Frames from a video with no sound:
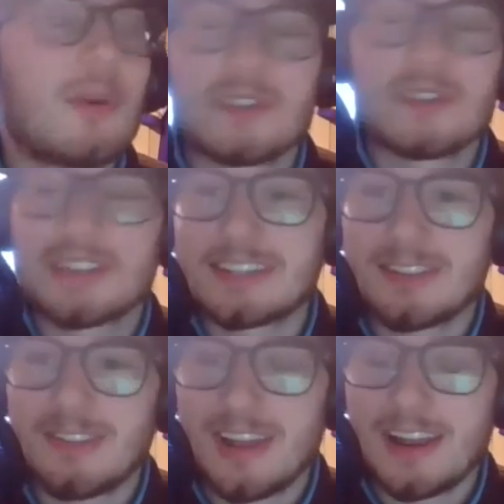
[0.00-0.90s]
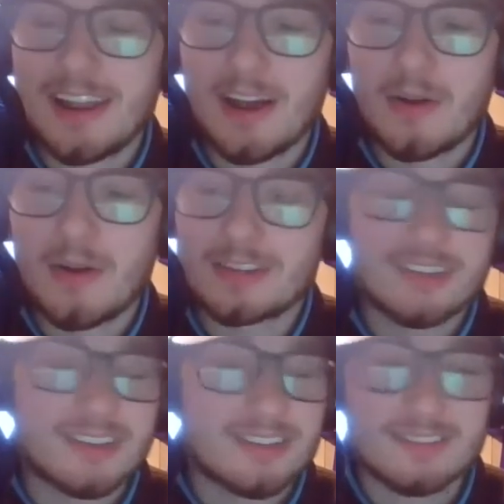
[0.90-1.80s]
But once it gets delayed 8 hours,
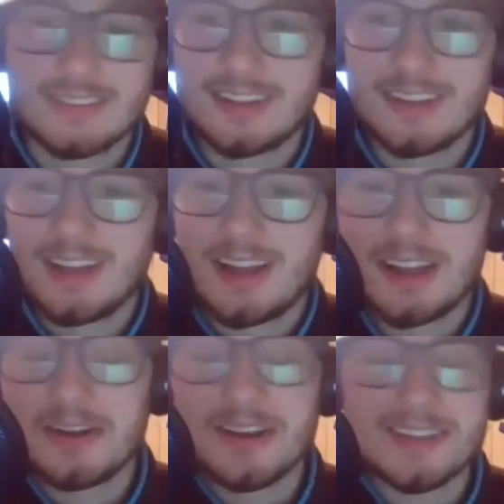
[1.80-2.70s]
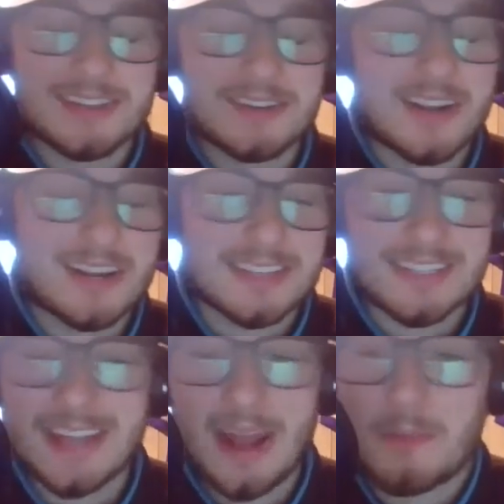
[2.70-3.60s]
like you're not going to
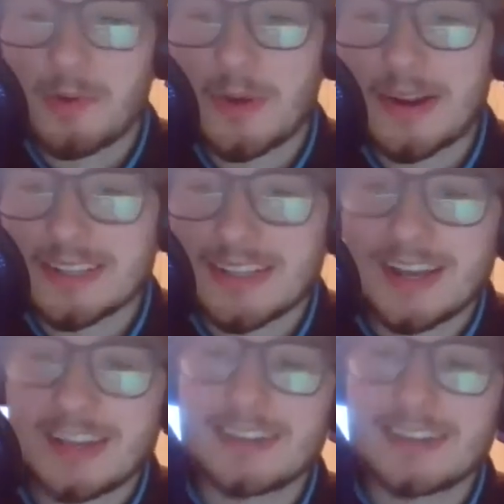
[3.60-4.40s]
stay up and watch that.